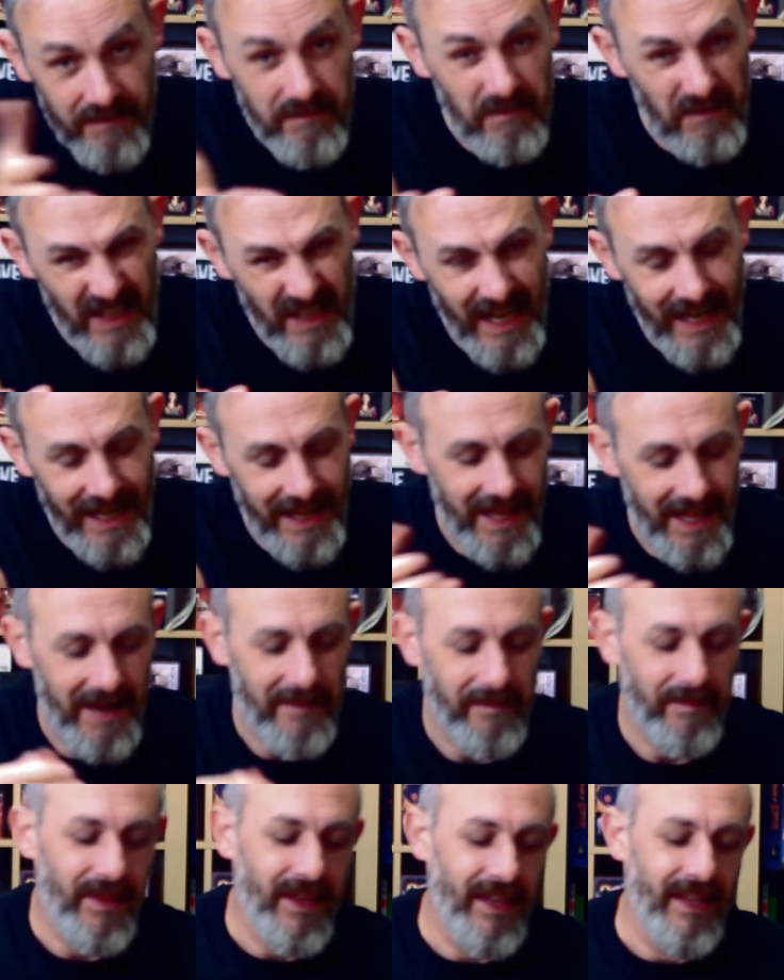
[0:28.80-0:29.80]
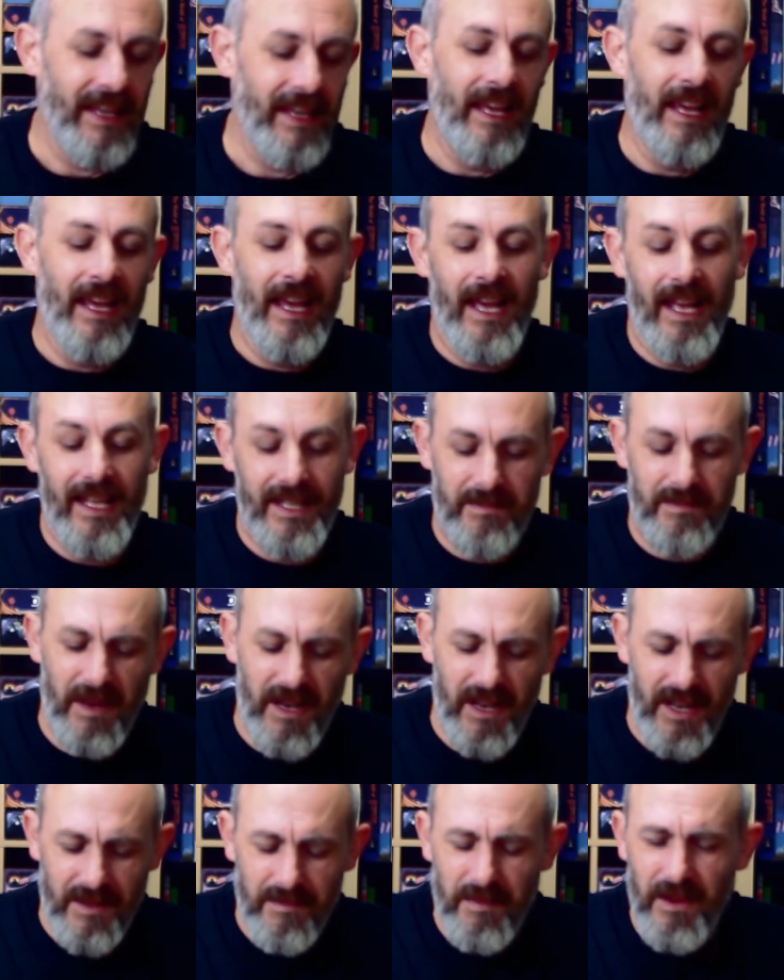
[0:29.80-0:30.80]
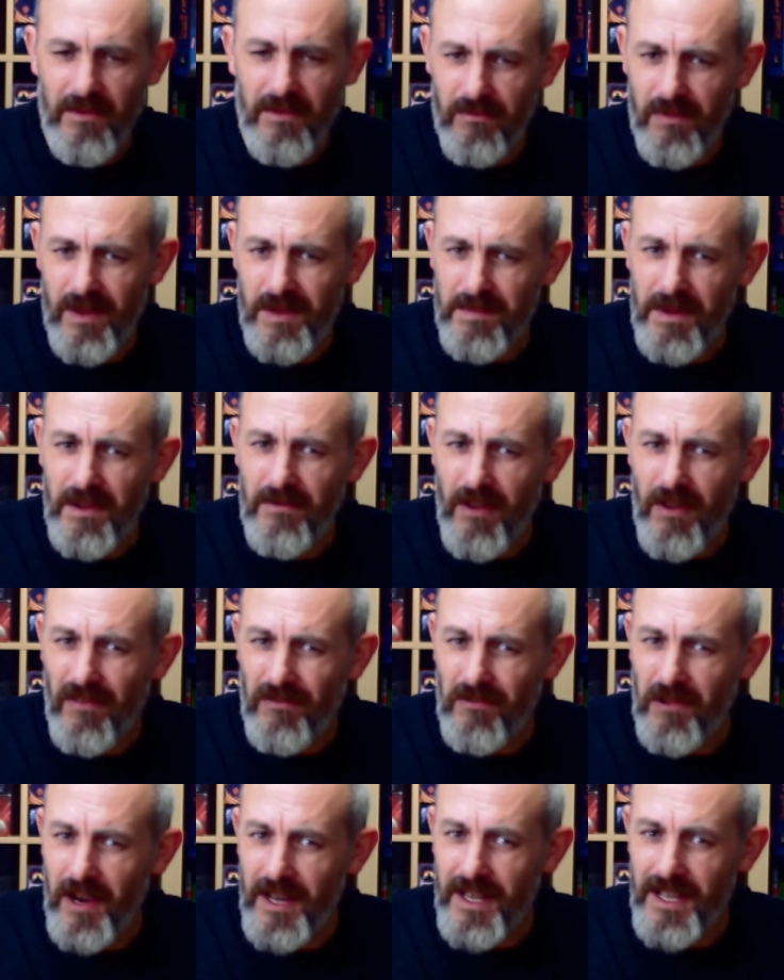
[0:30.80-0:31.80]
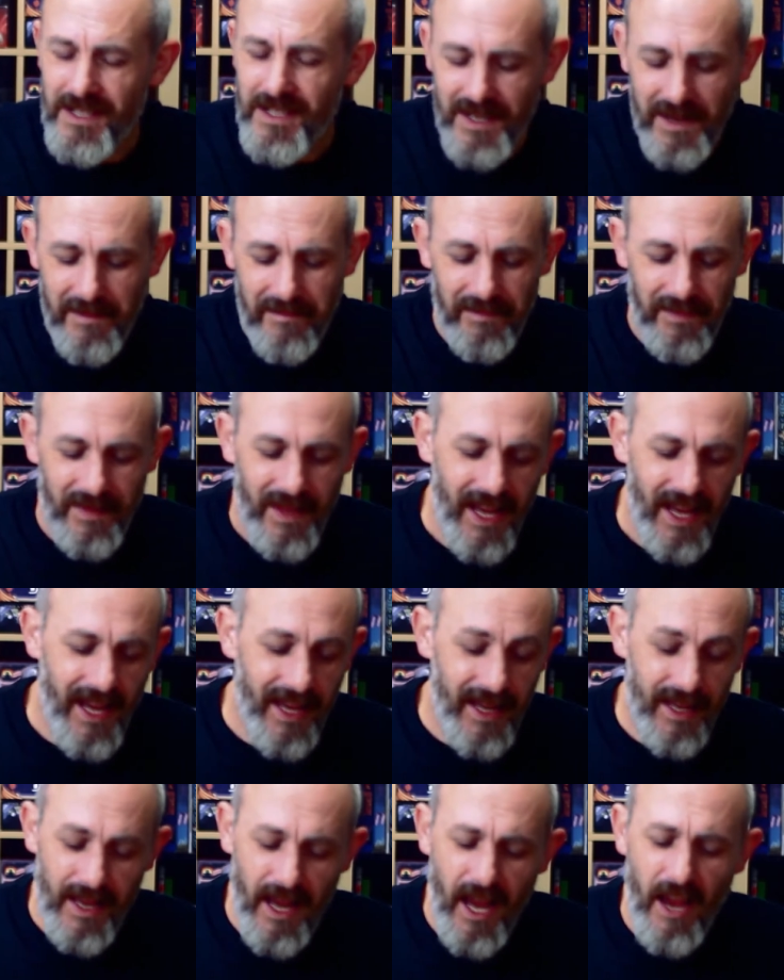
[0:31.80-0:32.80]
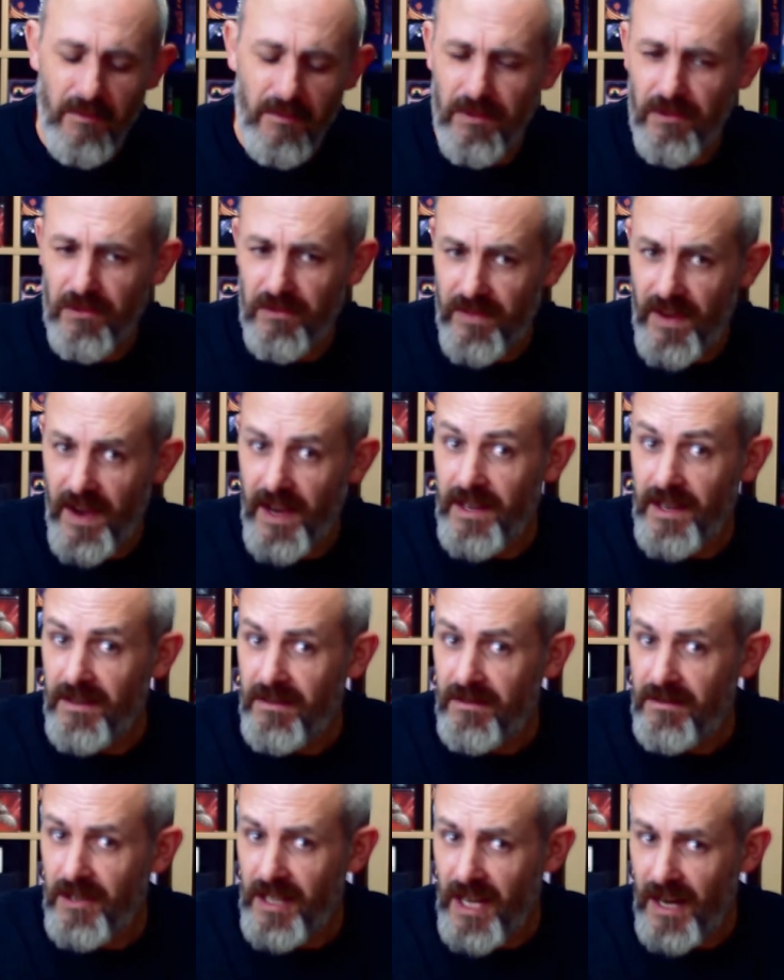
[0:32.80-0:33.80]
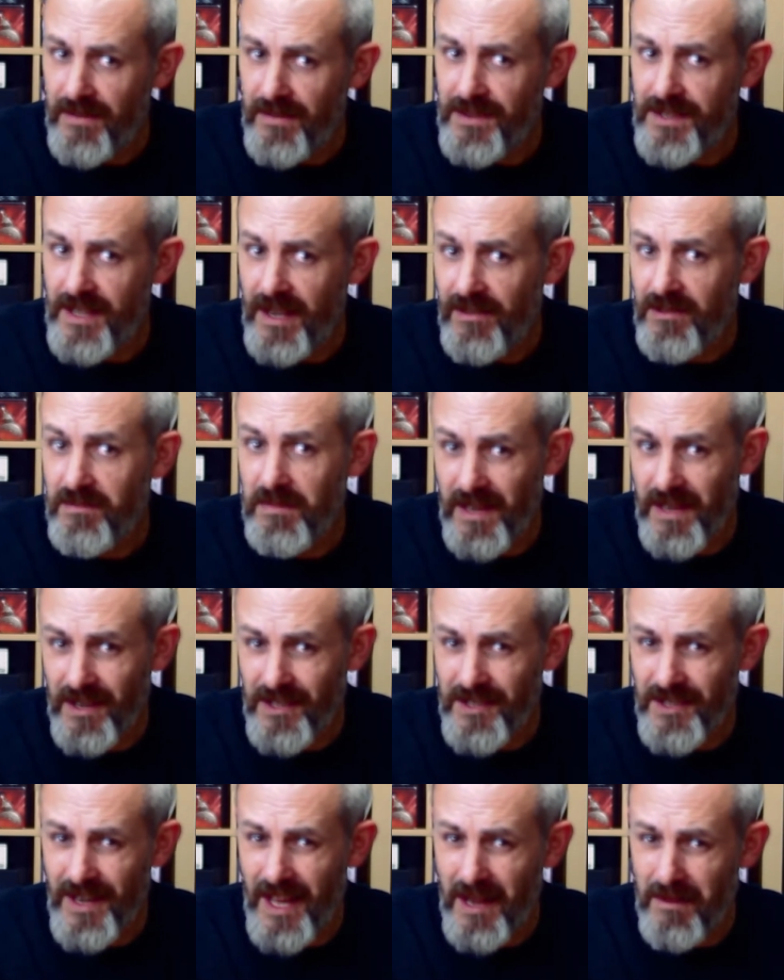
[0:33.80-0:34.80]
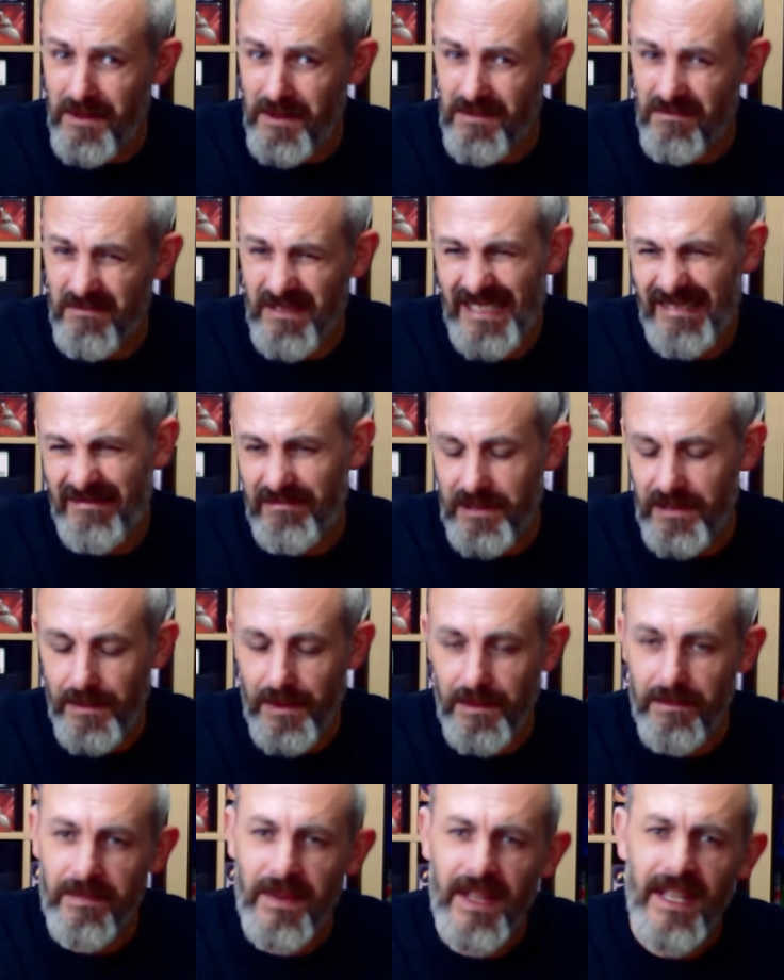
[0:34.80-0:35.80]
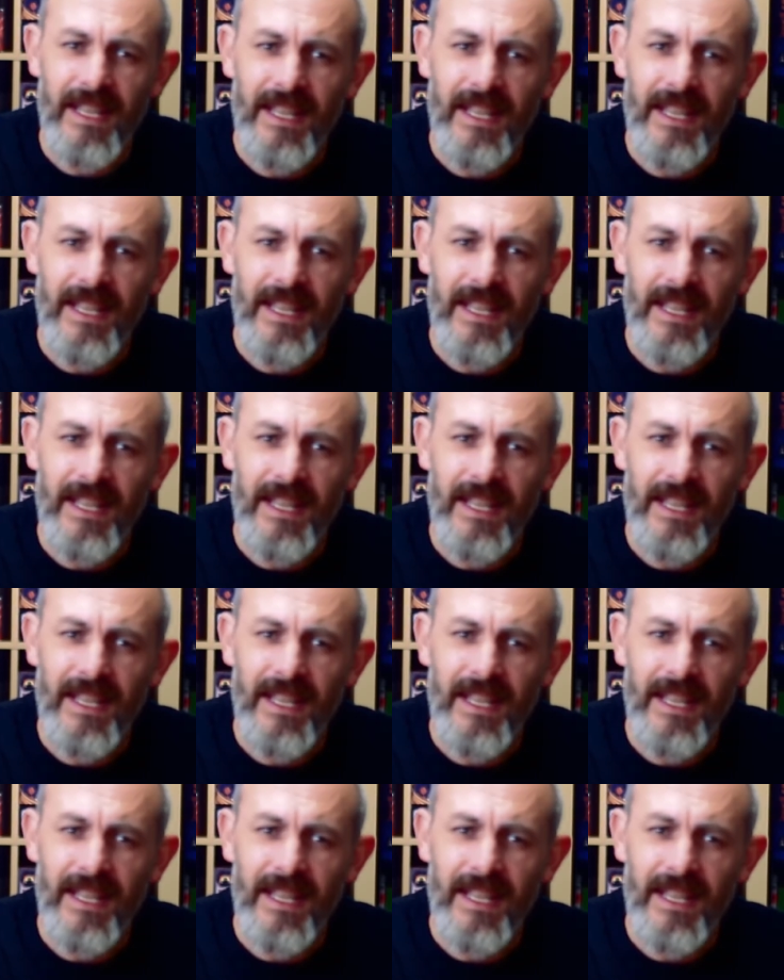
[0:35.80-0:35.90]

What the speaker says: We're nearly there. It's been a rough ride, hasn't it? I hope you're all fine. Look after yourselves. Be nice to your neighbours. Well, some of them.